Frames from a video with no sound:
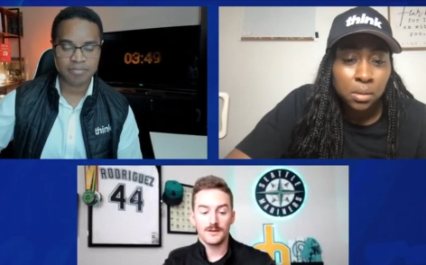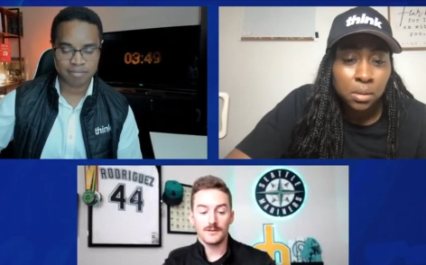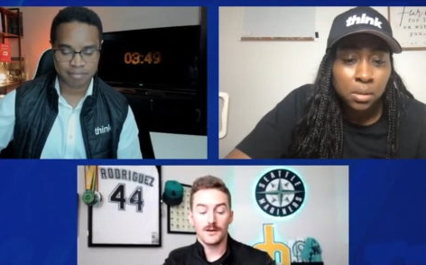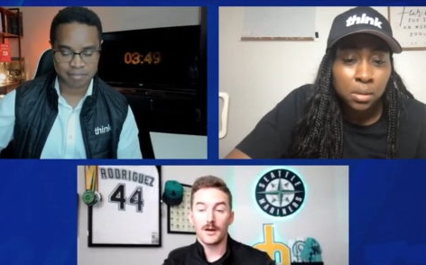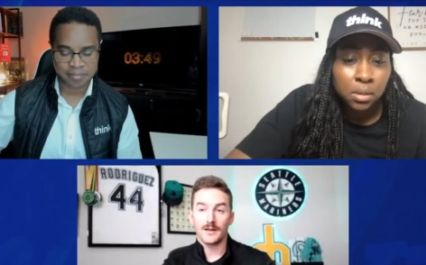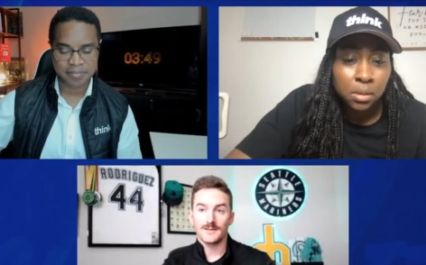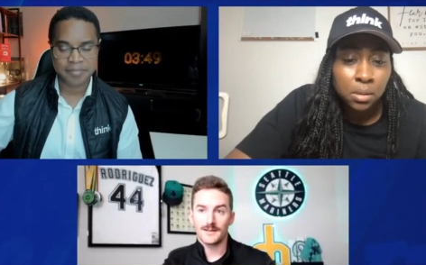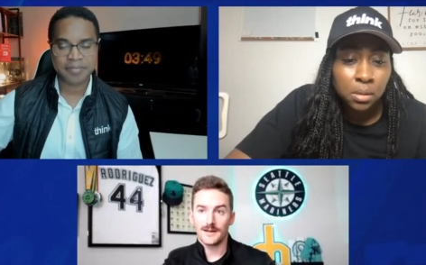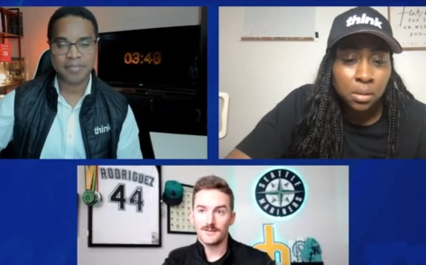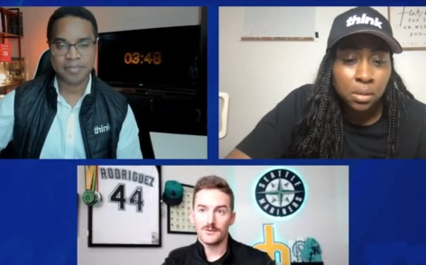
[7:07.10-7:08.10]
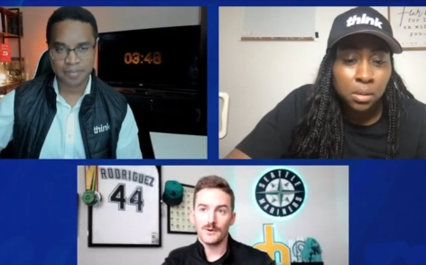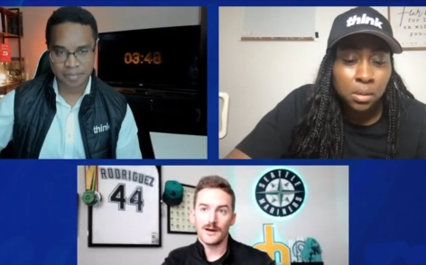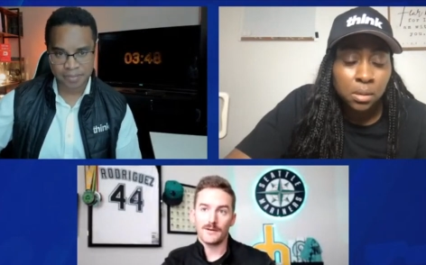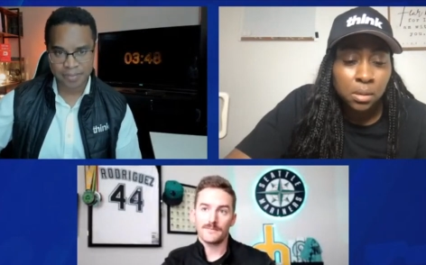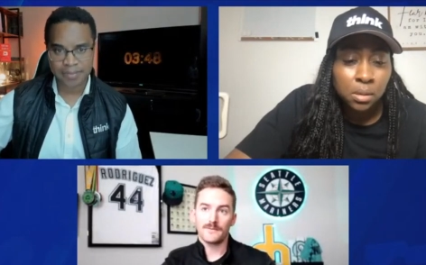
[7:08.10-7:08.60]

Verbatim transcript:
Speaker 1: the audience that I do have,